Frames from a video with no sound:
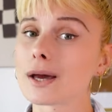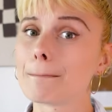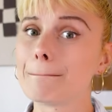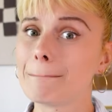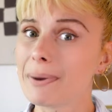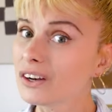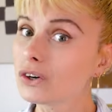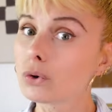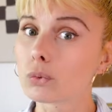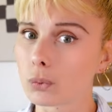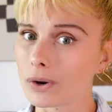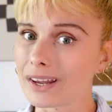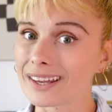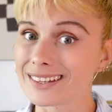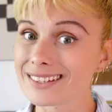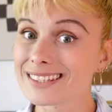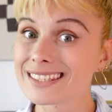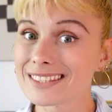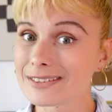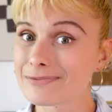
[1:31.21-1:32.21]
better
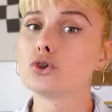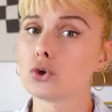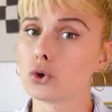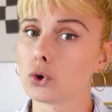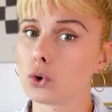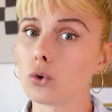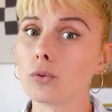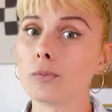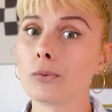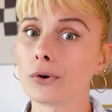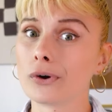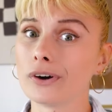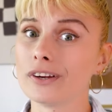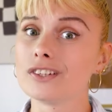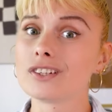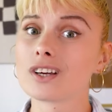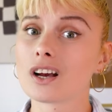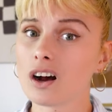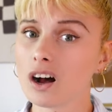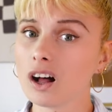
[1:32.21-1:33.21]
ways to
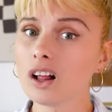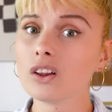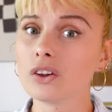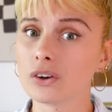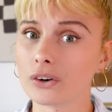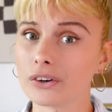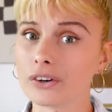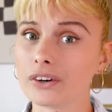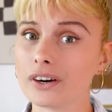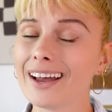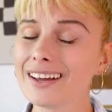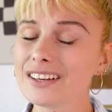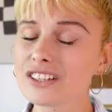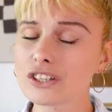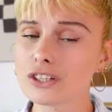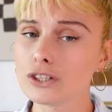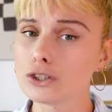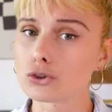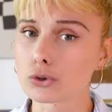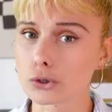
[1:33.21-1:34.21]
incorporate color and
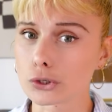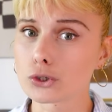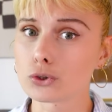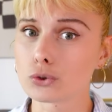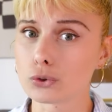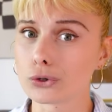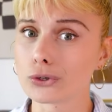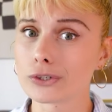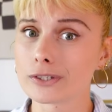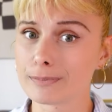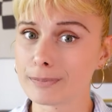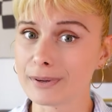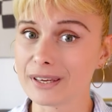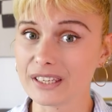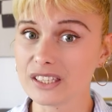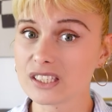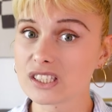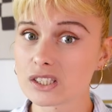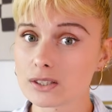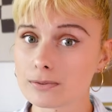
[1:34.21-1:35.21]
interest to your
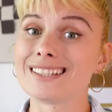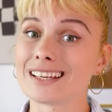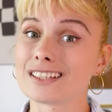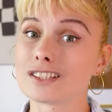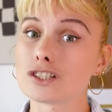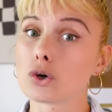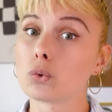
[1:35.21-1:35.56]
space that